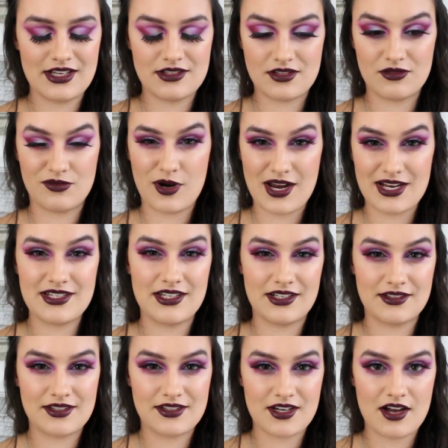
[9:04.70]
is the writing
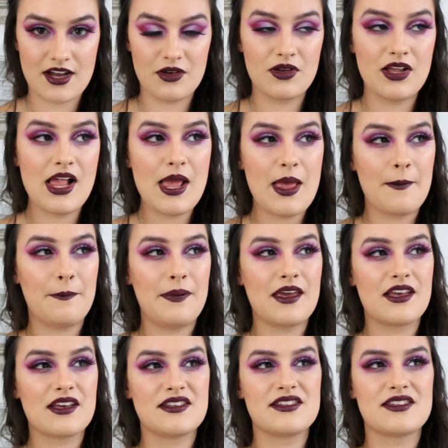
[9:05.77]
style,
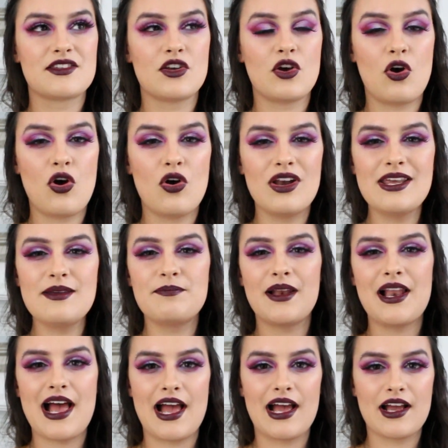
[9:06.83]
because Holly
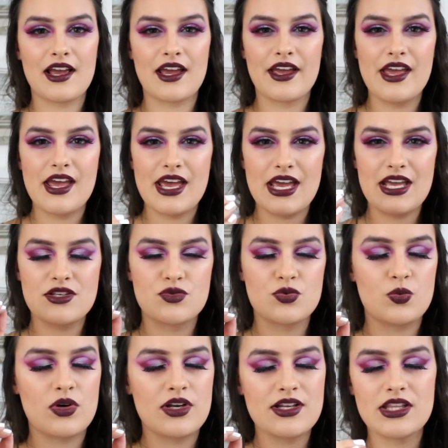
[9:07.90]
Black is
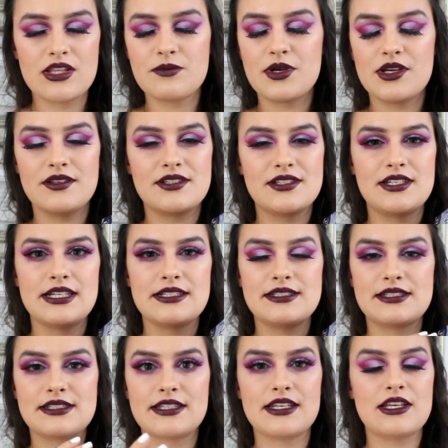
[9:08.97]
one of the most
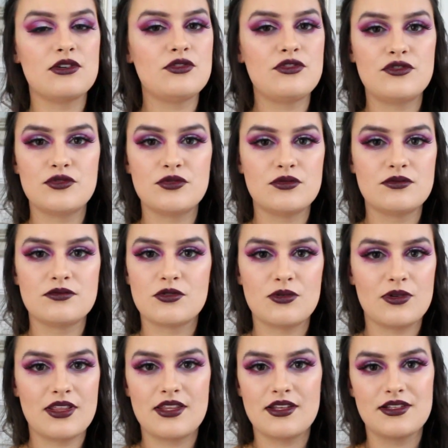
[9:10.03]
skillful
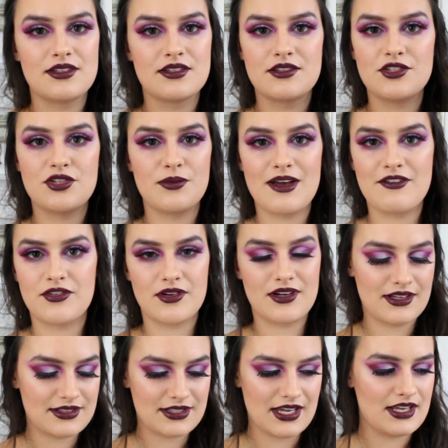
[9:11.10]
authors to ever
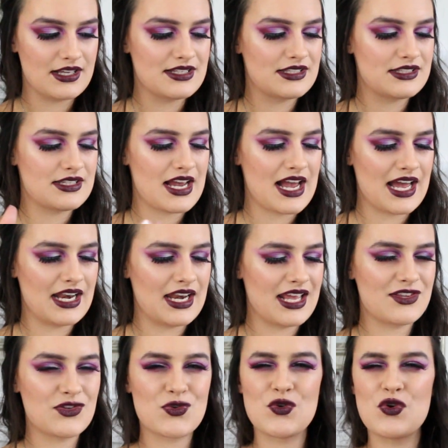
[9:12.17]
exist, and
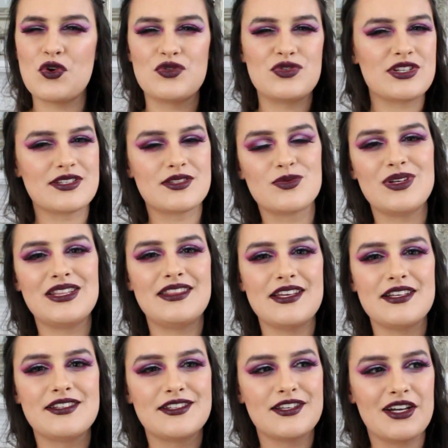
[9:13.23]
it's not just with
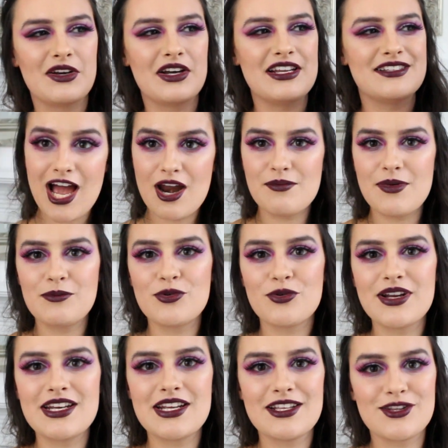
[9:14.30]
this series. I remember
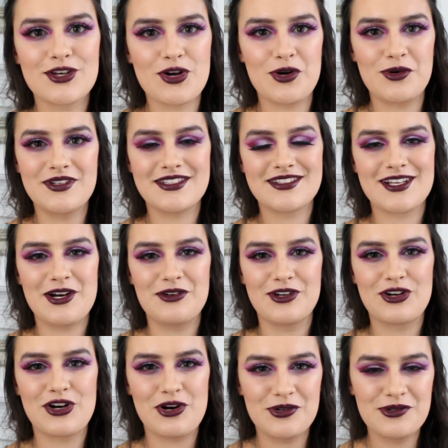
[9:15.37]
reading The Coldest Girl in
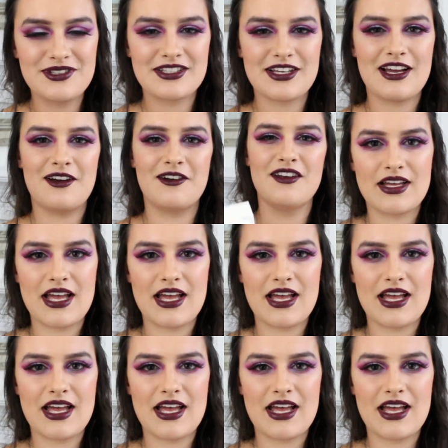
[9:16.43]
Cold Town